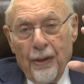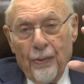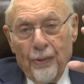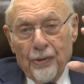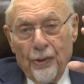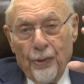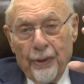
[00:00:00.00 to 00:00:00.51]

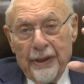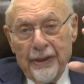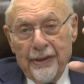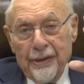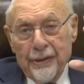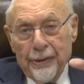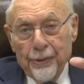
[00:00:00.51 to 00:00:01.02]
was
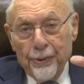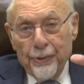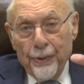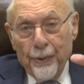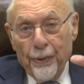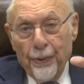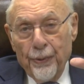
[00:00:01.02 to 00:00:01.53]
located in Rue
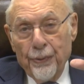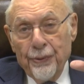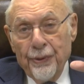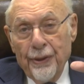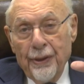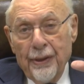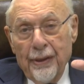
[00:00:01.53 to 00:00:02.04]
du
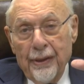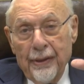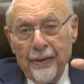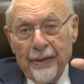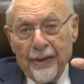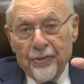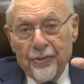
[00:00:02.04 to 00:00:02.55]
Rhône
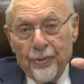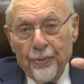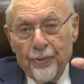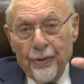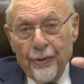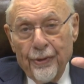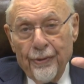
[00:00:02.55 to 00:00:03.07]
next to
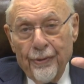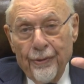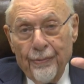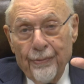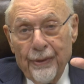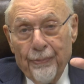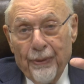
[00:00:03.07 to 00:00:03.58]
the
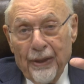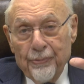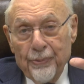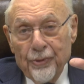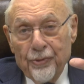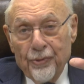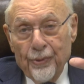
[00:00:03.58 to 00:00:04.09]

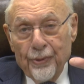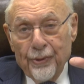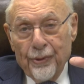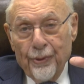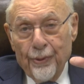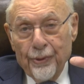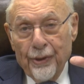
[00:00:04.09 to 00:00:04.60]
department store
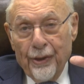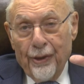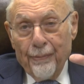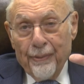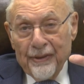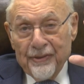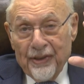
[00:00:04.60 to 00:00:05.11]
called
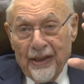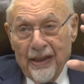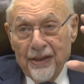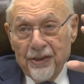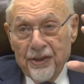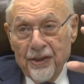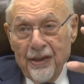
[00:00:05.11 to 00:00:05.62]
Grand
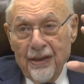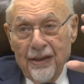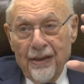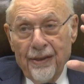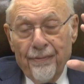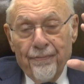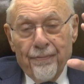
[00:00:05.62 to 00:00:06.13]
Passage.
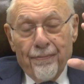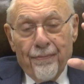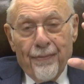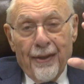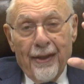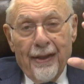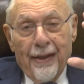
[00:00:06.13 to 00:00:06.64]

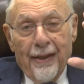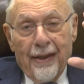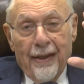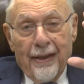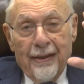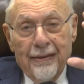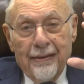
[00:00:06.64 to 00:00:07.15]

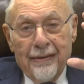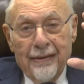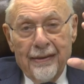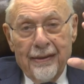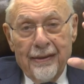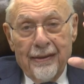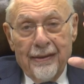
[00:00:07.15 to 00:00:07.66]
And
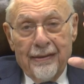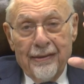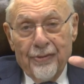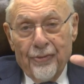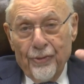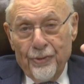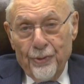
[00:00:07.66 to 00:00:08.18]
it
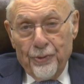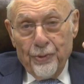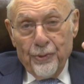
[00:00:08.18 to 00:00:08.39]
is, for those